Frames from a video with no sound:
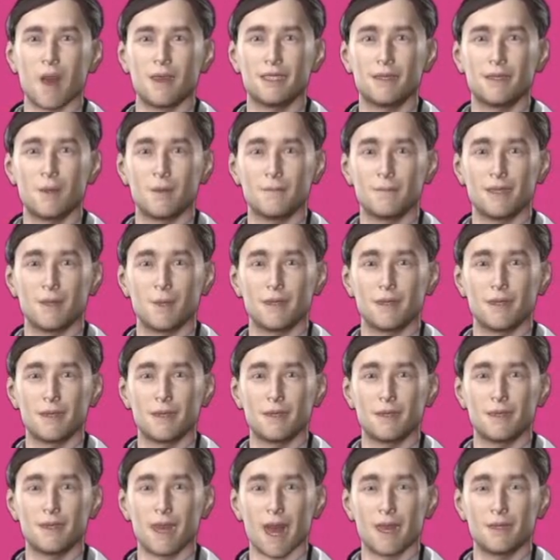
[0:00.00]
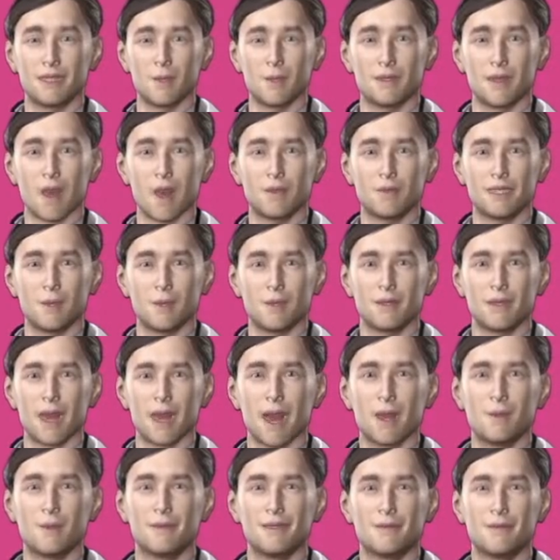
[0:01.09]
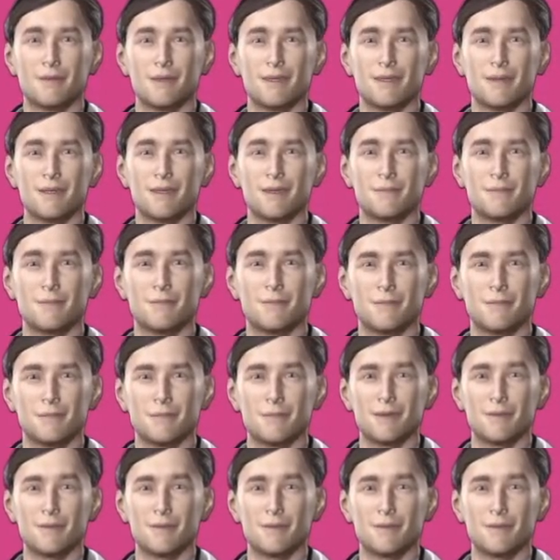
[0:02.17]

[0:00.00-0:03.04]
It was on sale for $29.99.